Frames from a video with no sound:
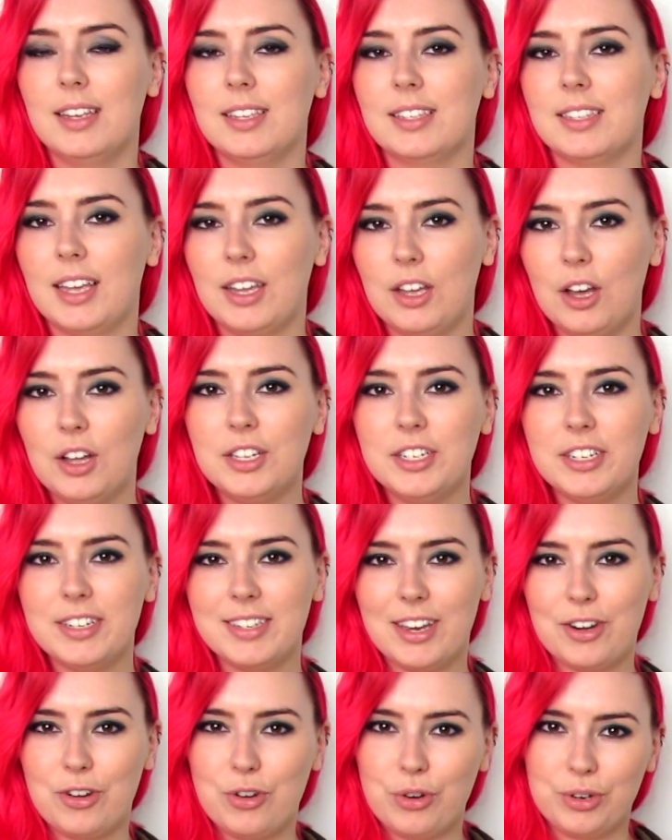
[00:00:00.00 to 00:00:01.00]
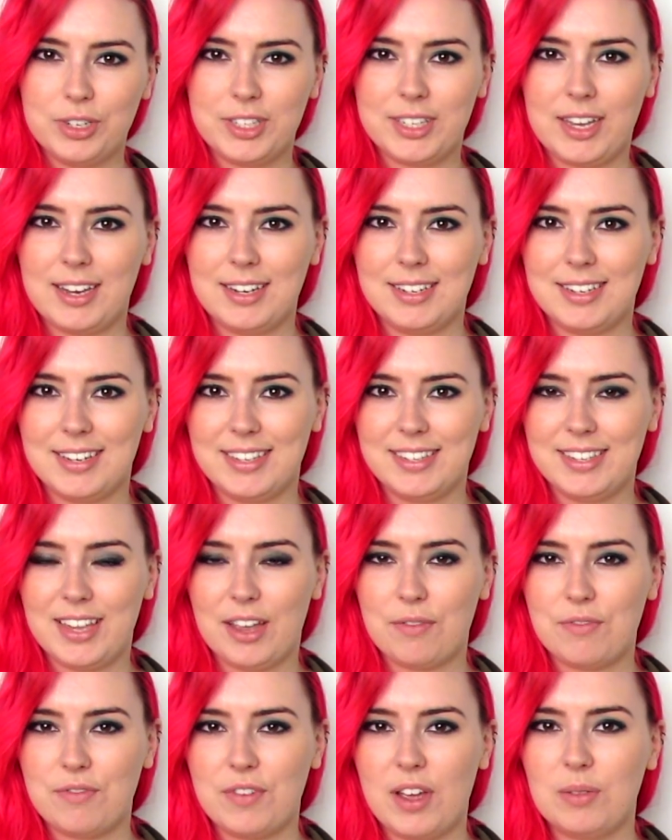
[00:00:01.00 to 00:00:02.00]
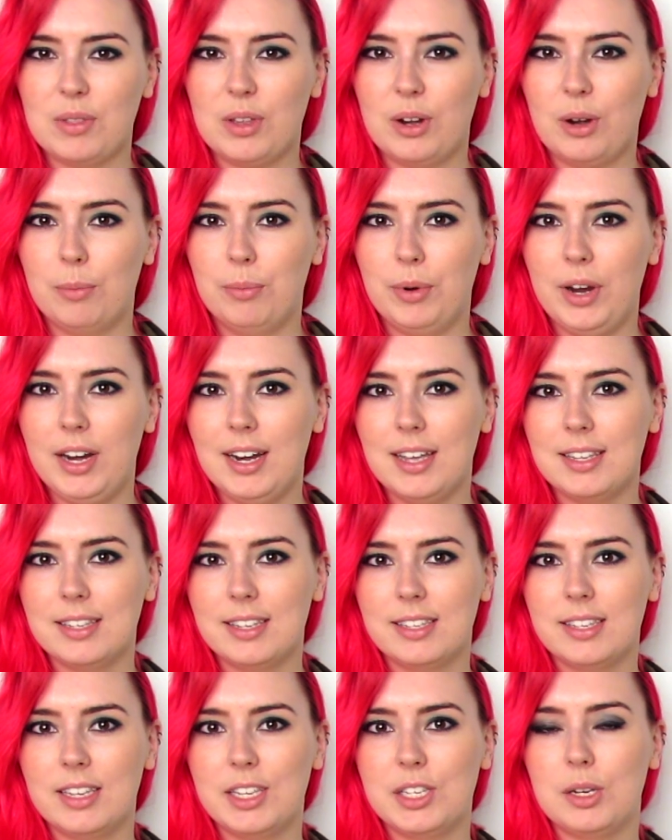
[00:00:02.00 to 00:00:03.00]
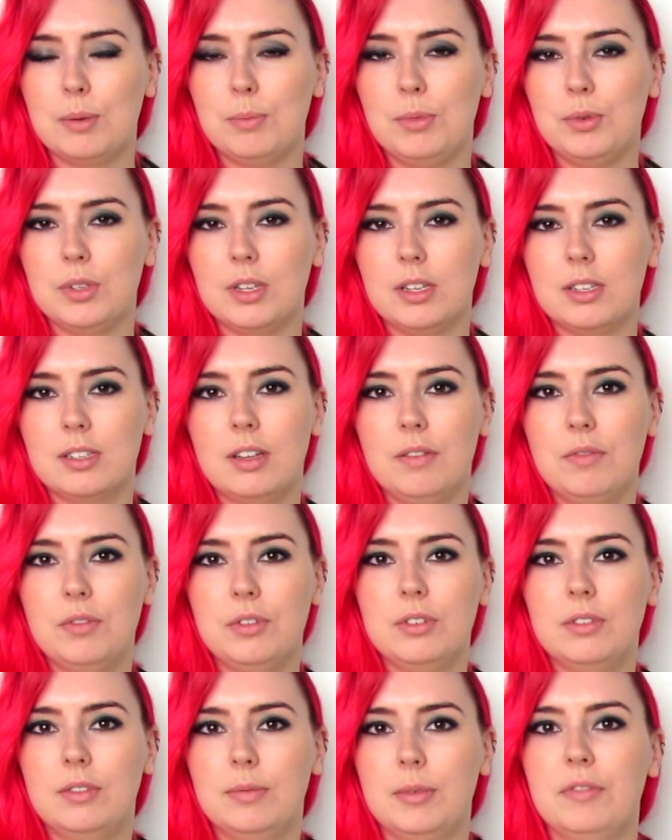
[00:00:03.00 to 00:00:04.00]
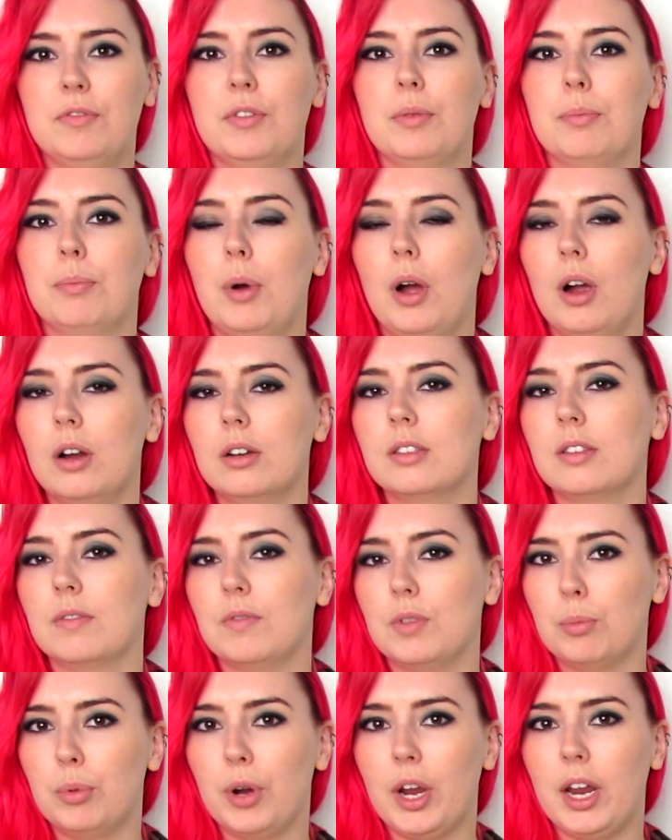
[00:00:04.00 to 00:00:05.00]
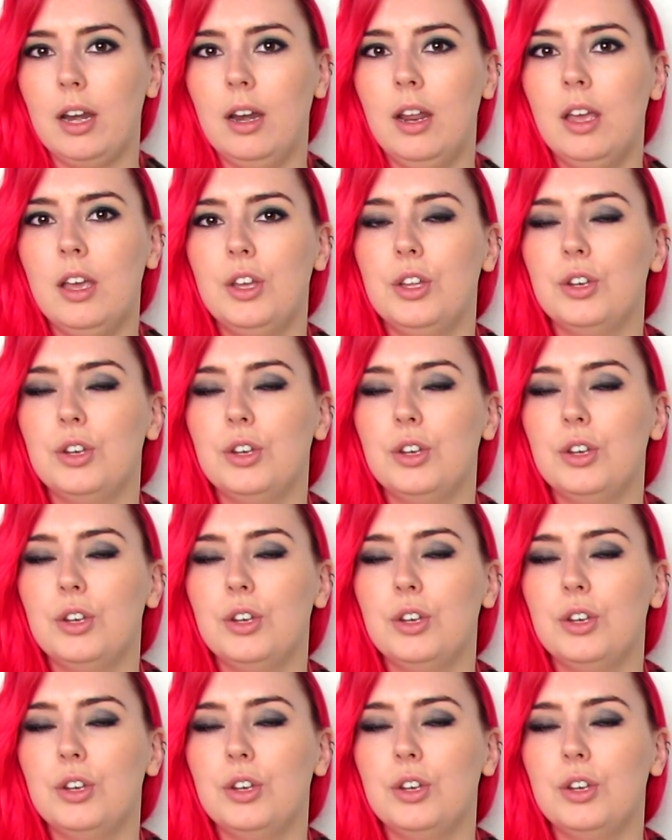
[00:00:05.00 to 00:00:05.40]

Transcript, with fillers: Psychologists and neuroscientists have found that our brain has a system using several different parts of the brain